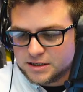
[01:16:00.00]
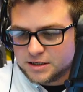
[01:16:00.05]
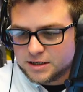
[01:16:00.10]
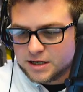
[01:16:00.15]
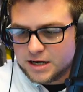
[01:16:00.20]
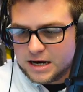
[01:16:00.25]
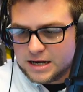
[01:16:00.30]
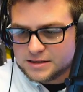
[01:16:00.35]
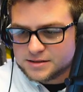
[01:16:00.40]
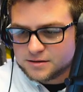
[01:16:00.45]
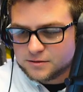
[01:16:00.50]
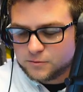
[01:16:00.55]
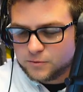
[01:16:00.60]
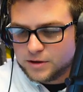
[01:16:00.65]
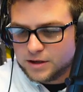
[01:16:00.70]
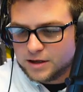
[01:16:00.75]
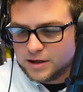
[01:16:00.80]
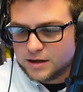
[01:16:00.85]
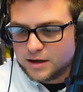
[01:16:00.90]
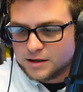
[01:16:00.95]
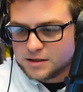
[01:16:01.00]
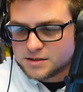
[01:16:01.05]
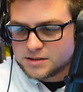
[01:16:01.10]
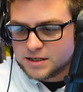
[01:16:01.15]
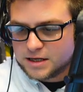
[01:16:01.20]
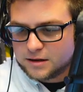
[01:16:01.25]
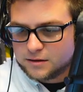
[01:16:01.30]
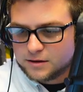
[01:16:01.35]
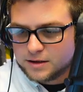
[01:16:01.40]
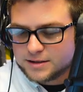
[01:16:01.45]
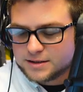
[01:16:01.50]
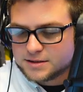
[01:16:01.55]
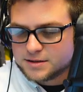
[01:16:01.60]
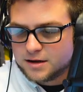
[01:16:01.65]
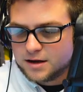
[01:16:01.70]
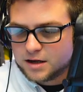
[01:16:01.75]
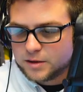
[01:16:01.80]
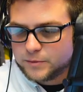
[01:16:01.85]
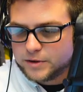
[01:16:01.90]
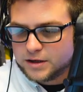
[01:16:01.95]
guys in a week and I just had a lot to
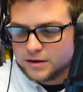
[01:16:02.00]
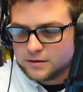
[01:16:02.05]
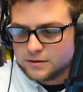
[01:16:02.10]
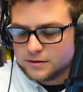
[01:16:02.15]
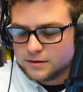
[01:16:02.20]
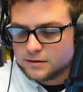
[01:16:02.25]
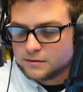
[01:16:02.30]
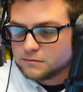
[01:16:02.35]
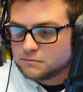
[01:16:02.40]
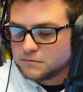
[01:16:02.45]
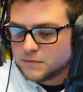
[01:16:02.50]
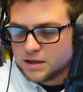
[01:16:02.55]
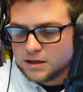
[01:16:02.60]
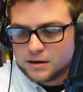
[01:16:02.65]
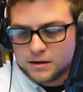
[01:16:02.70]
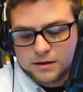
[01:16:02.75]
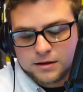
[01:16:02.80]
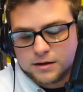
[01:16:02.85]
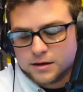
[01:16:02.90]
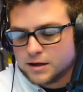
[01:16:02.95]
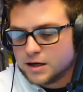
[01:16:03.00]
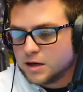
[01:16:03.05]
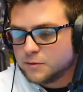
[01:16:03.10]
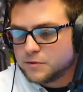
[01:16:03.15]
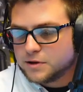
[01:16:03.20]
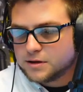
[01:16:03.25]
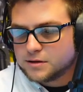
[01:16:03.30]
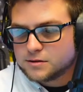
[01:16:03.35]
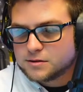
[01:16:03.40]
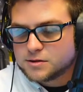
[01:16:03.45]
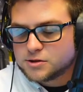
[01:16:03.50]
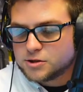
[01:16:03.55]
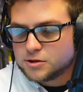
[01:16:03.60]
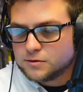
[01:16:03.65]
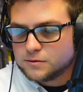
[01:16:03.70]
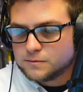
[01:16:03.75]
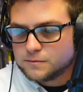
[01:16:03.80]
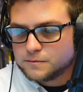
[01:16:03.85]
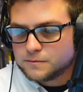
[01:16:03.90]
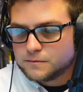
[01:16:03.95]
talk about. And I mean,
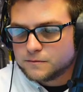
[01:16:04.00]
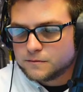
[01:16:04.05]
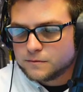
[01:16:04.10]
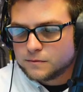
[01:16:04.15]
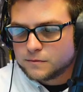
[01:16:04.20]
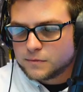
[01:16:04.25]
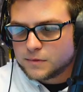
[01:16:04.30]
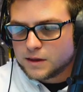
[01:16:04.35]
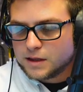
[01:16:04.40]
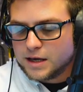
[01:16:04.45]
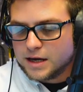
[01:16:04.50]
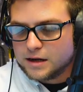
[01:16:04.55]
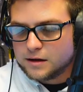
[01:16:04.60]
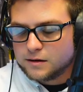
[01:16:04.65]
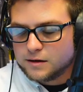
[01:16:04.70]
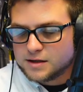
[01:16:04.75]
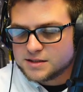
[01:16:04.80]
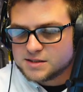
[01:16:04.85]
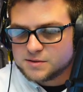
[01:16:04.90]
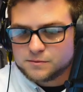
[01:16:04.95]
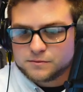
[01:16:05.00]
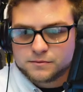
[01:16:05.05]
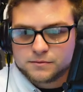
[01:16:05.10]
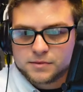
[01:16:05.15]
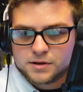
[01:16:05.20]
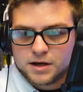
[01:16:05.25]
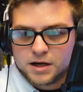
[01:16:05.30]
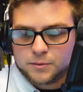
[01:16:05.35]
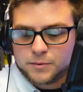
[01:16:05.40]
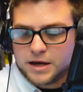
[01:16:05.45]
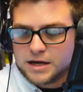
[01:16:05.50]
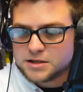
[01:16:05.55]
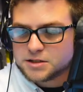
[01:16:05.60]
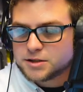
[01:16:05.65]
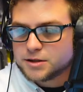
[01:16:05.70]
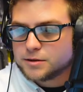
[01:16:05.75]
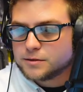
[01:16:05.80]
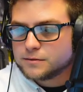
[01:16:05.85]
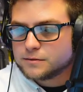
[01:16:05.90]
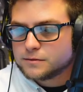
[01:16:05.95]
shoot, had an awesome Unmasked
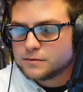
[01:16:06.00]
show